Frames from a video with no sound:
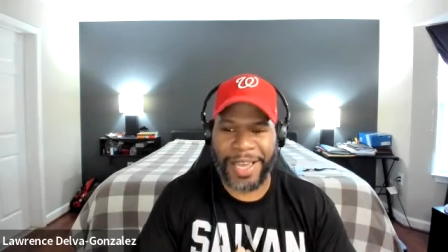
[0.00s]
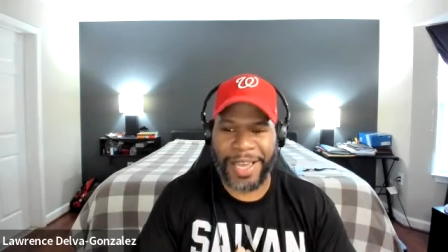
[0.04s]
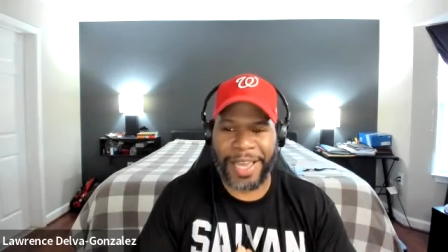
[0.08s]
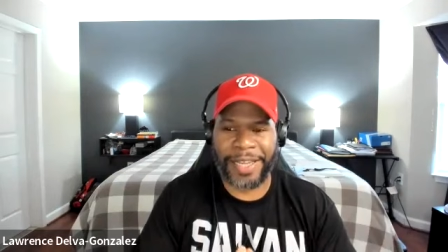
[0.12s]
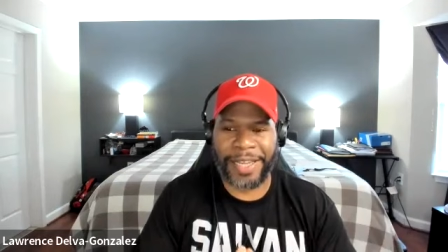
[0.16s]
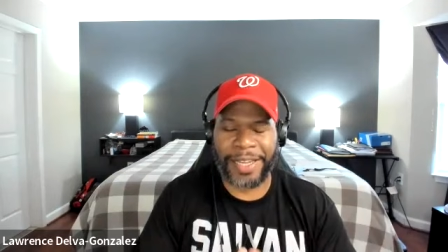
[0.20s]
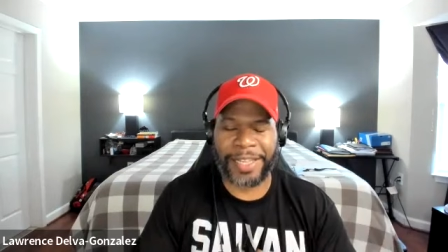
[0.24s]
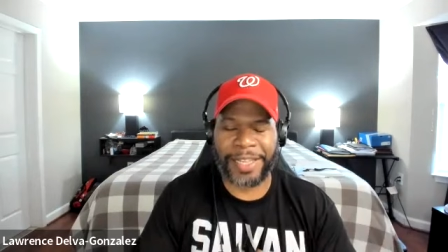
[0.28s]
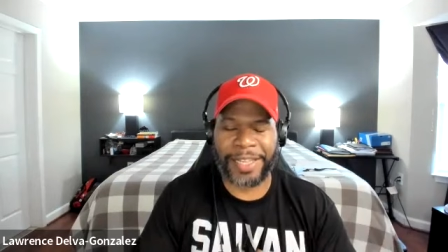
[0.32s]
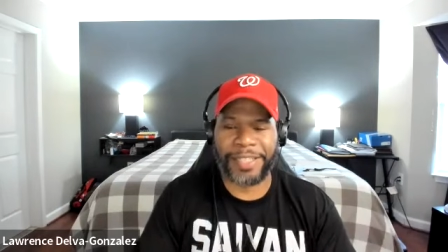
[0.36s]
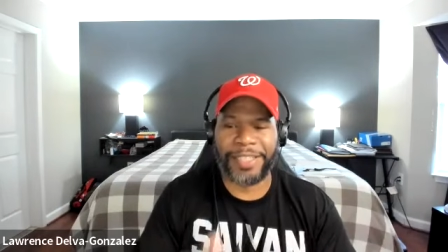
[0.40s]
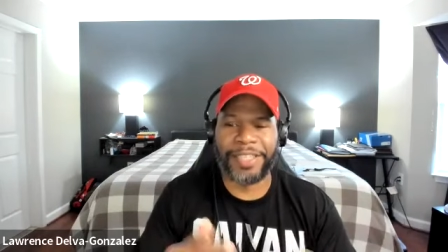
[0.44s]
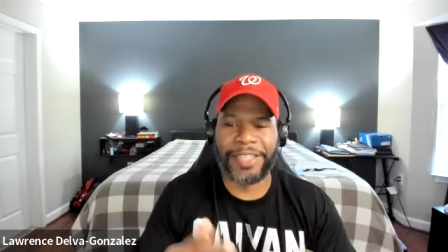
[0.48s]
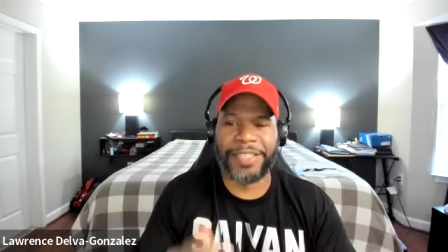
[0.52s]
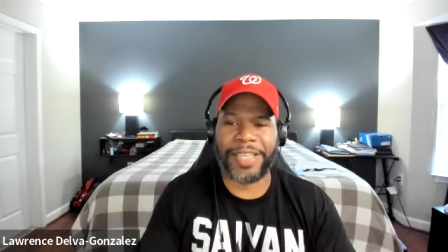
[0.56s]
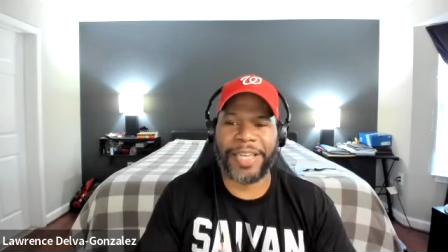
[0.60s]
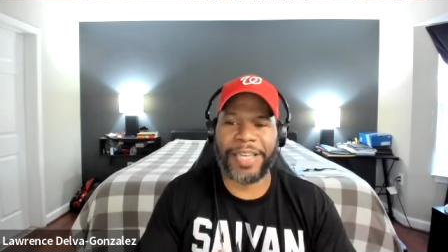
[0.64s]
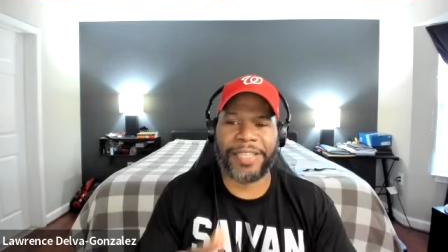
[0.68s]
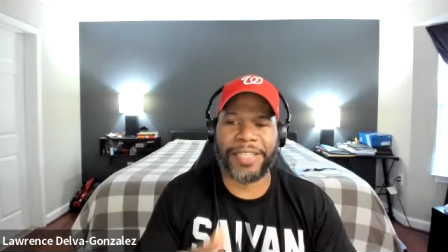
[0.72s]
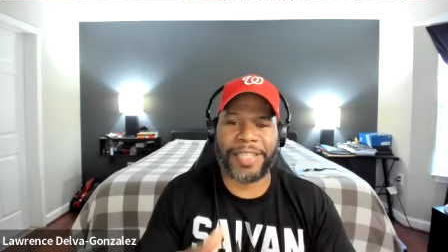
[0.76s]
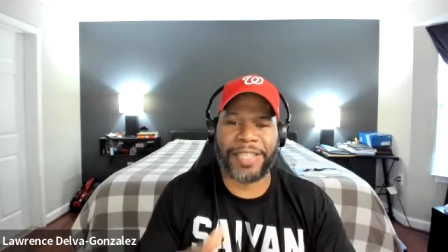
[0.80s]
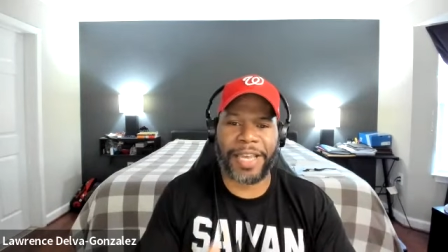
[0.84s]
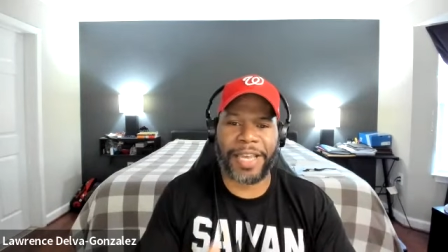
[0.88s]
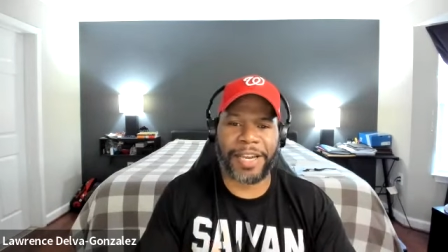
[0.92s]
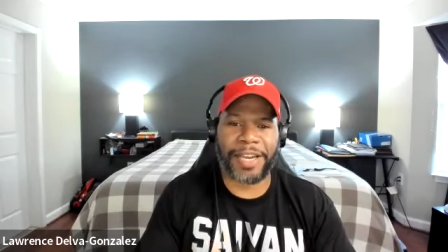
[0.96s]
and then she
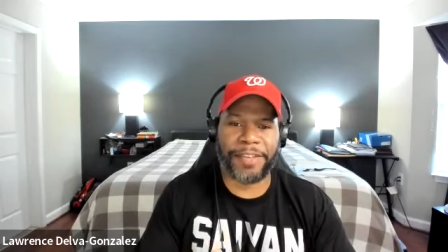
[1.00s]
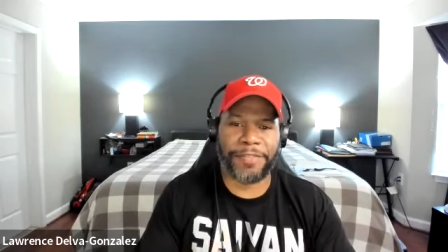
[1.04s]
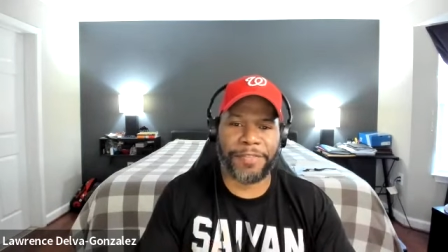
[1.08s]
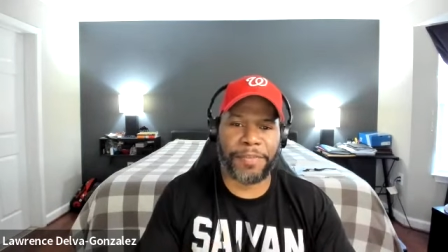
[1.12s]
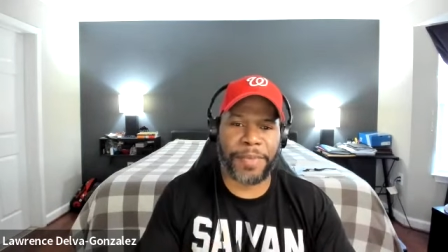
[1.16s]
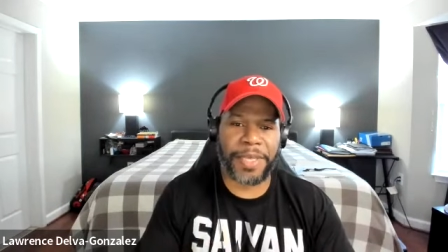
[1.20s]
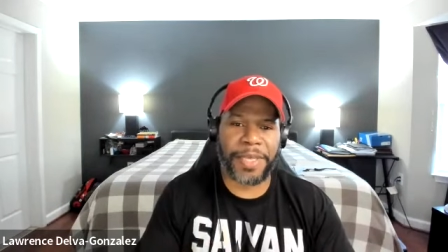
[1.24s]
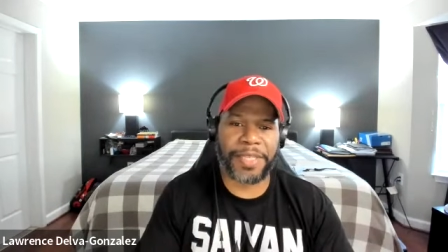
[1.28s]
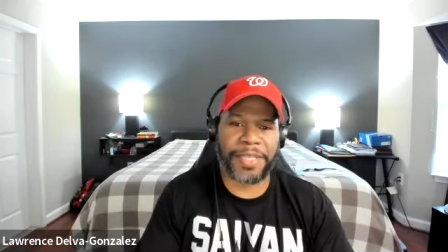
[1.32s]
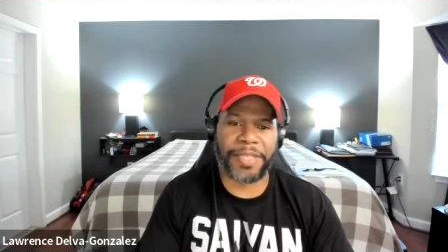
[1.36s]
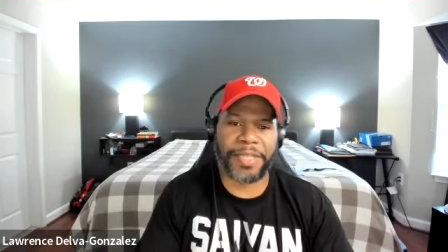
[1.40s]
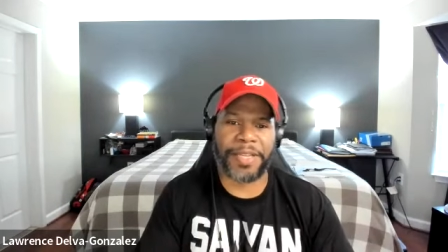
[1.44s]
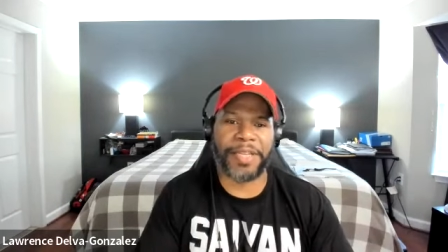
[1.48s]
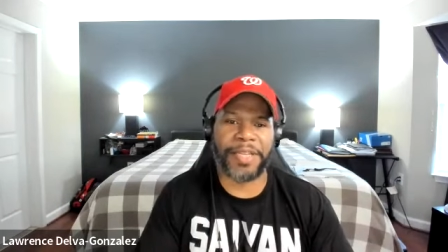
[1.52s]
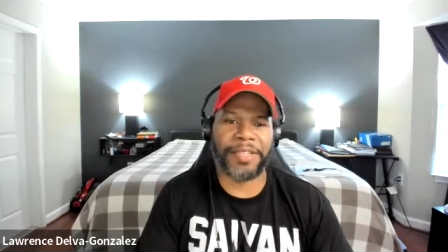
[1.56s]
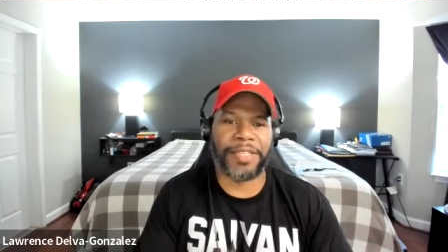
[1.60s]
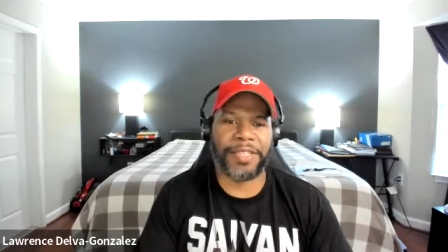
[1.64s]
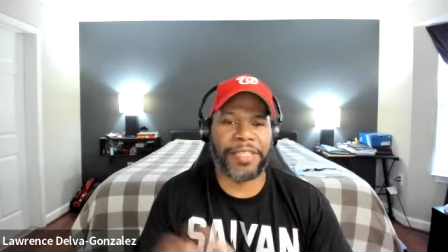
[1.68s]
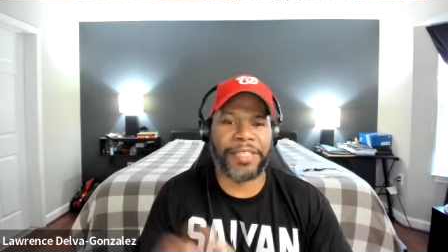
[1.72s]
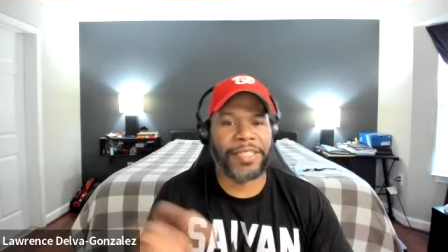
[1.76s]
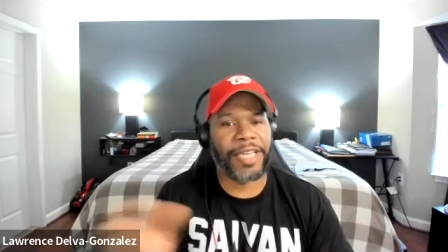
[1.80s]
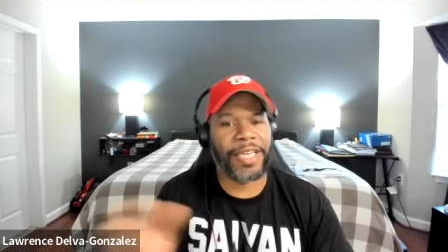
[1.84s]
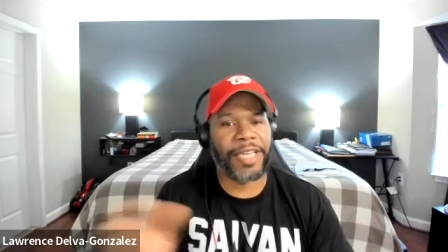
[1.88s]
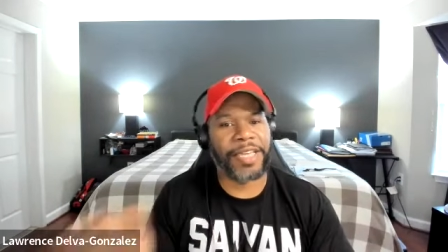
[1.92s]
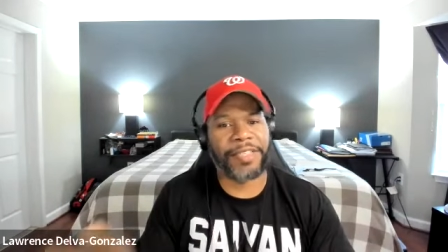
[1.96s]
takes that information and
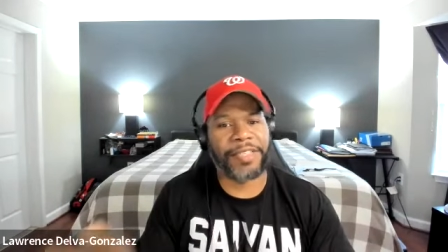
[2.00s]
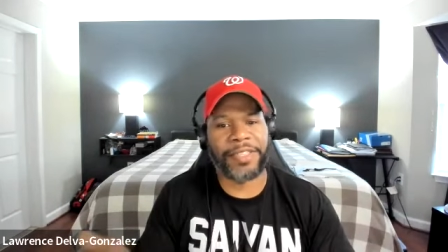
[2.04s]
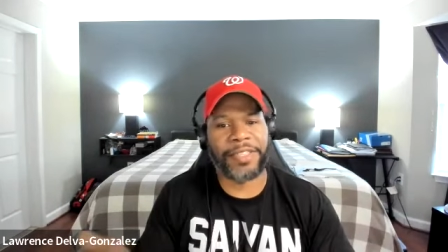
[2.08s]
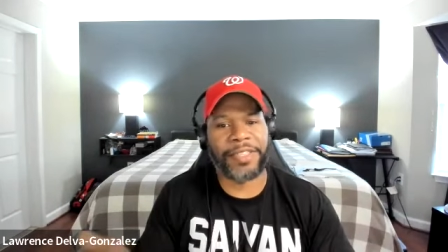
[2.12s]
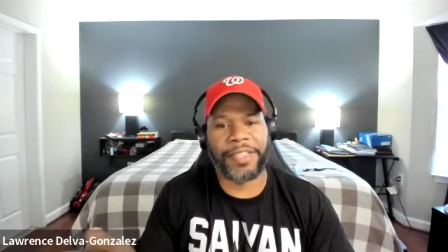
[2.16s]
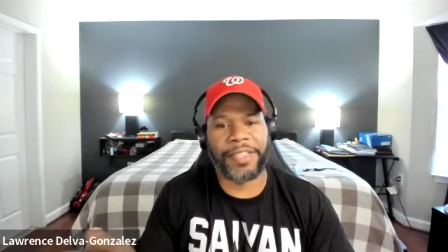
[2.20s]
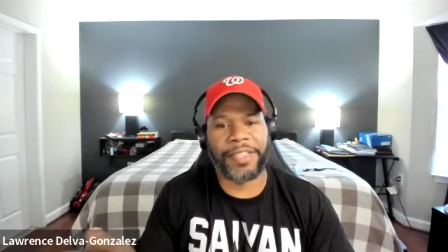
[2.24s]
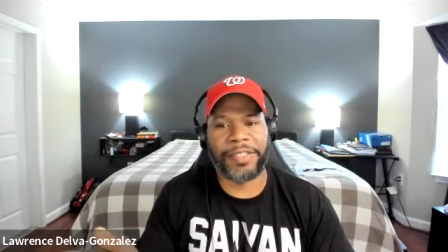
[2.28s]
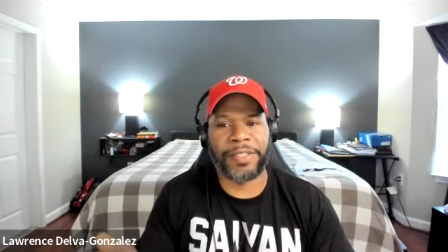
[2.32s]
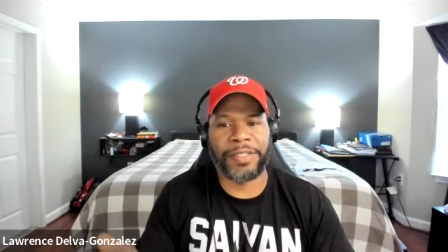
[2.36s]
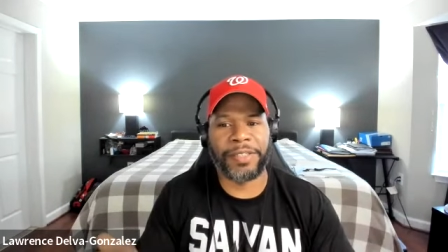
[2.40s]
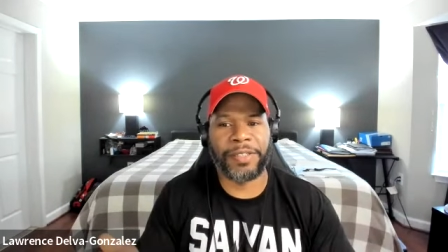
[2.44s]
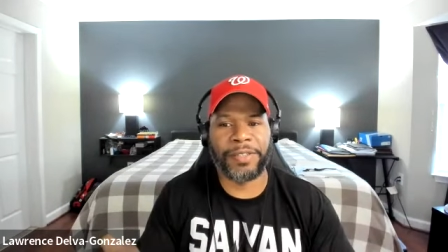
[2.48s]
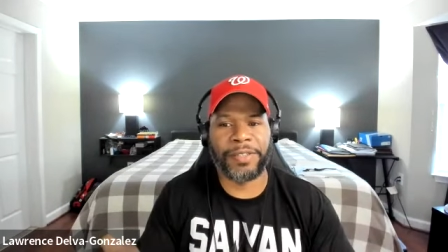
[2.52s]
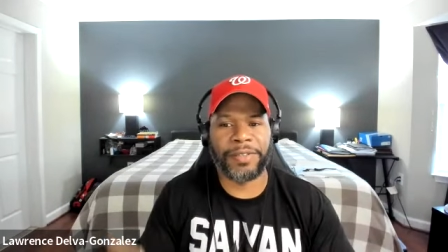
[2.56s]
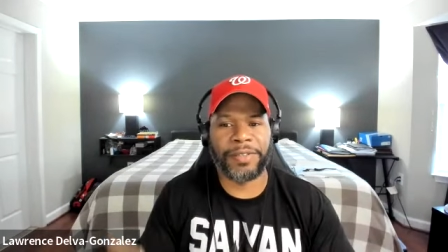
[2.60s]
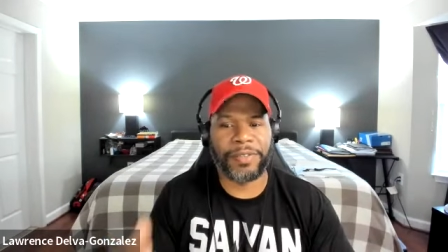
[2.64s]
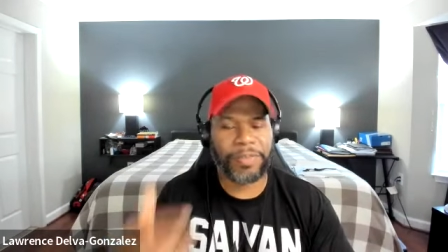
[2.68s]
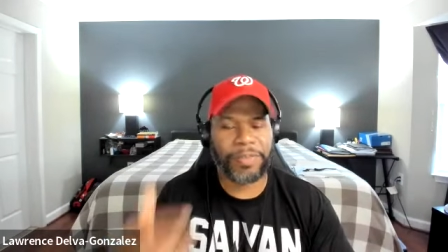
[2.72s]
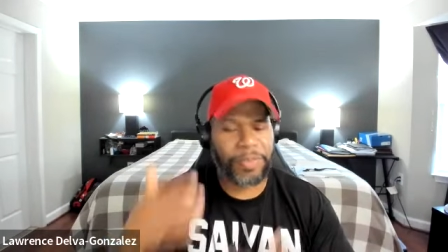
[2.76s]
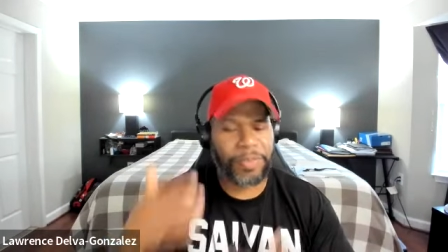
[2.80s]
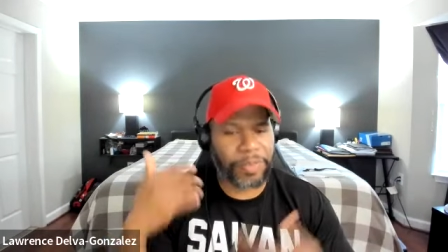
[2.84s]
she takes it to